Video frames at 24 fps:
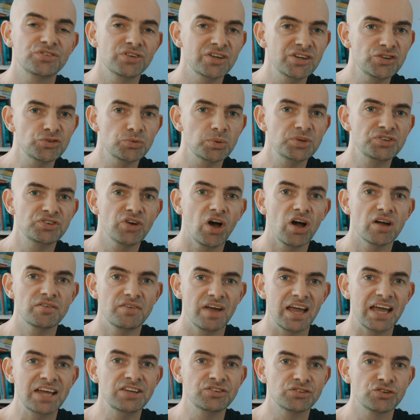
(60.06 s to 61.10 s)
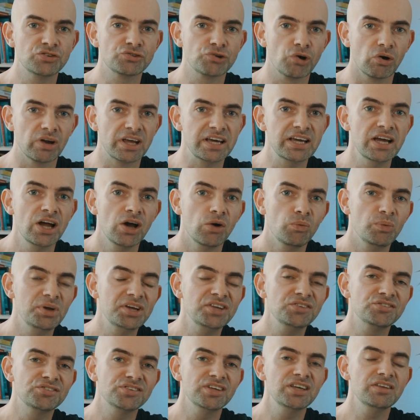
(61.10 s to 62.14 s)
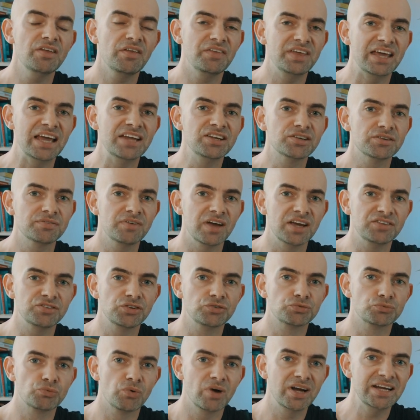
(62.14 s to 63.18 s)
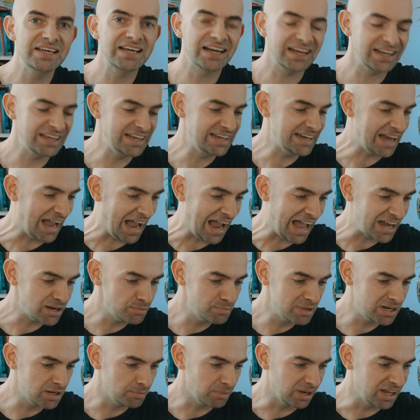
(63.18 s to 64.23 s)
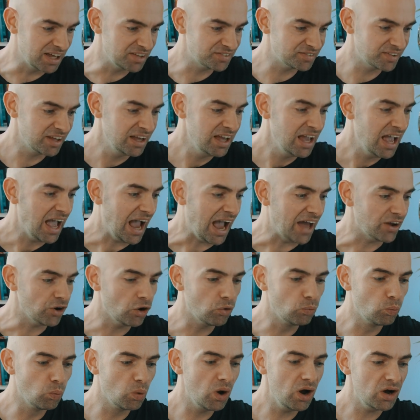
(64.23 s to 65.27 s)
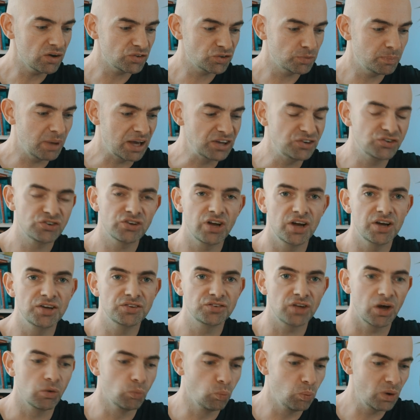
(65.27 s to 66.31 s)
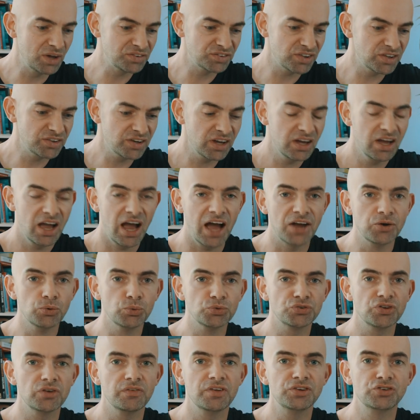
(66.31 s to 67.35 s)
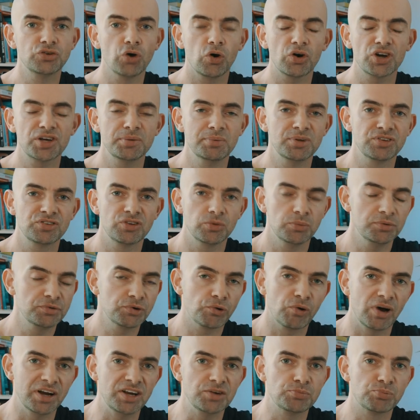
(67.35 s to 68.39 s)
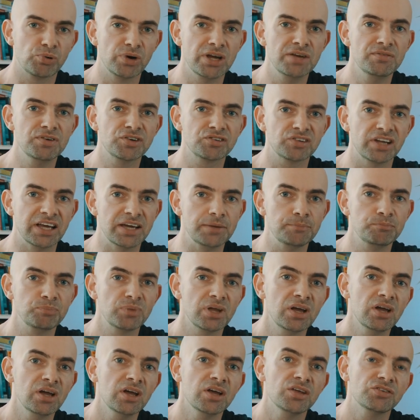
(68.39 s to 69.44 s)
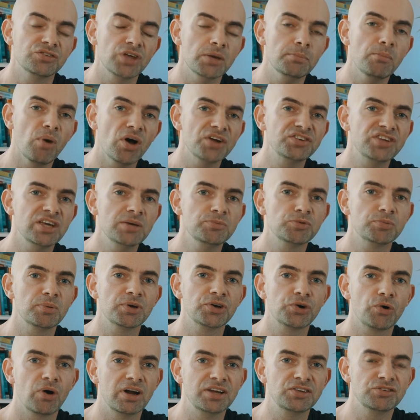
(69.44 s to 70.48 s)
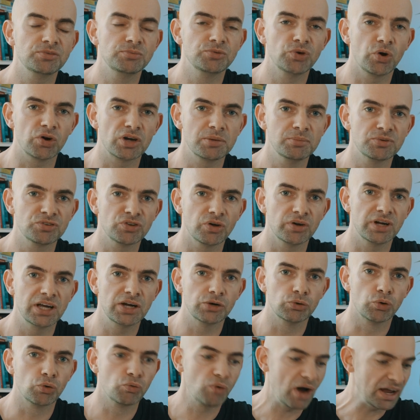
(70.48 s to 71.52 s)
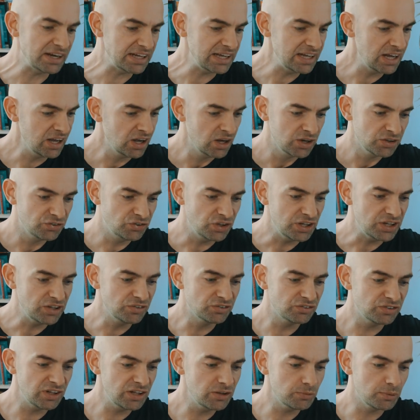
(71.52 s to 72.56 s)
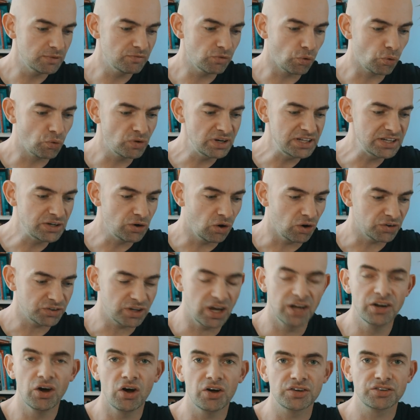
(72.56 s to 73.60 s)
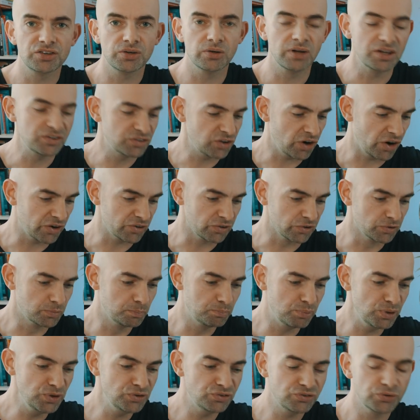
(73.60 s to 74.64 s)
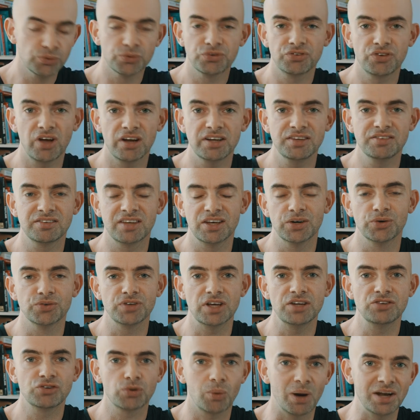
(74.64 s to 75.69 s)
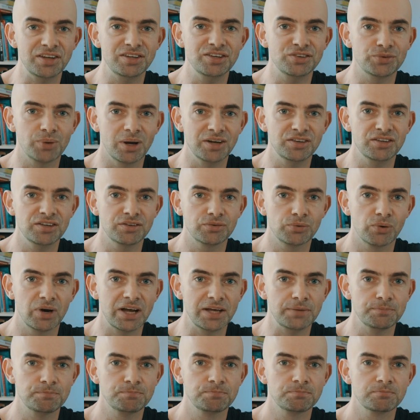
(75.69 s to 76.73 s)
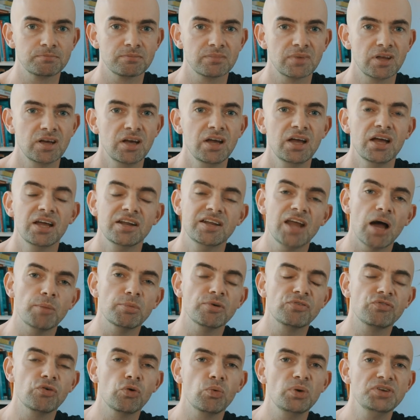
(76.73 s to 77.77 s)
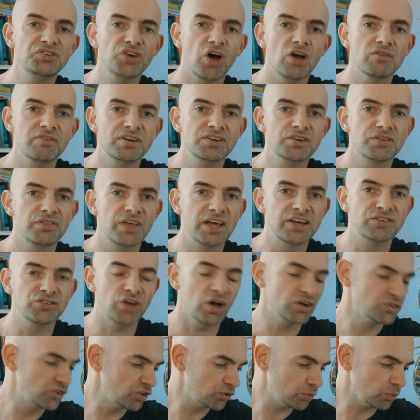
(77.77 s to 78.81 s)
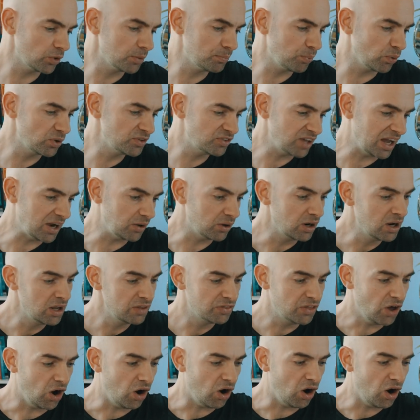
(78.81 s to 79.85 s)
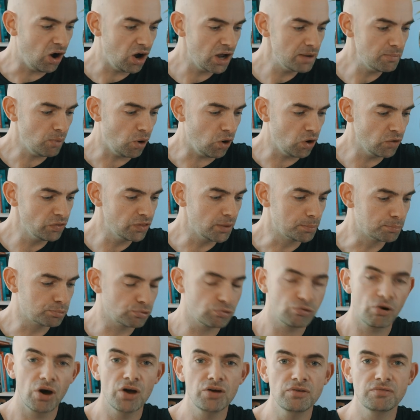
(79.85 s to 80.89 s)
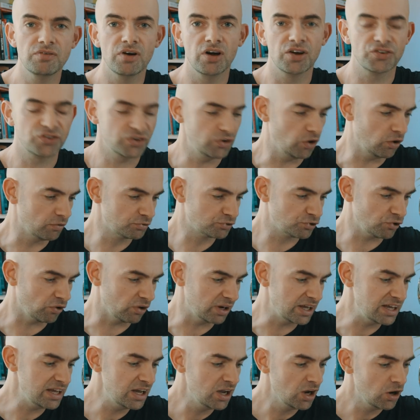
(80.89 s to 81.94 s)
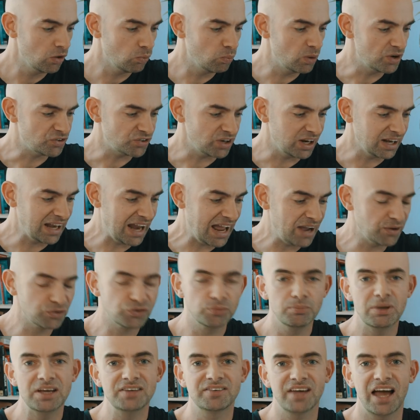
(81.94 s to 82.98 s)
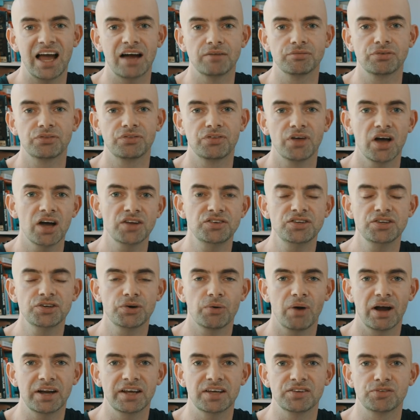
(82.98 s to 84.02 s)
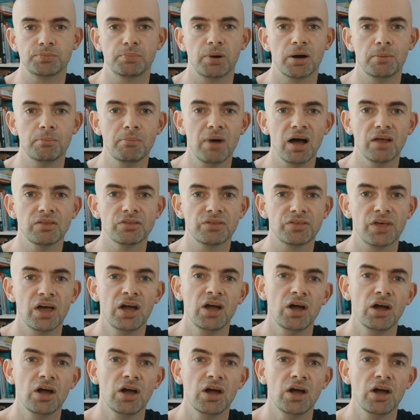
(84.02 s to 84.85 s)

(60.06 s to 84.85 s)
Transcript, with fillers: soon as we dive into Trolly, we can see that the interface is really clean and minimalist and our workspace shows a wizard and also the documents that we've created previously. So my team's been creating some documents on here already, so you can see that we've already got an article entitled Boost Your Study Skills in 2023. Now, before we dive into things, I just want to point out that I'm on the pro version of Trolly, which allows me to have 30 credits per month,